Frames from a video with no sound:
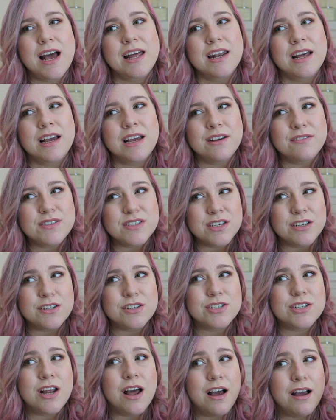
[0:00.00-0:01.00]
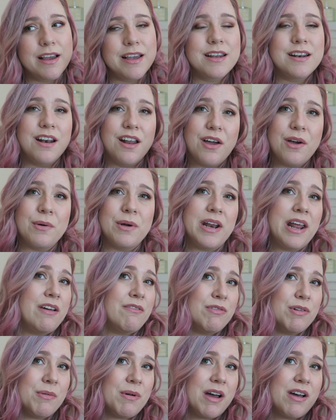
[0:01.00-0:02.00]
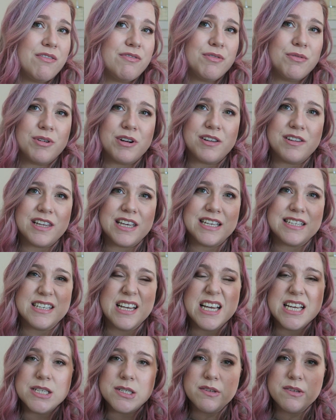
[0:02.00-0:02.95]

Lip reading: and I have searched high and low and everywhere for one of these.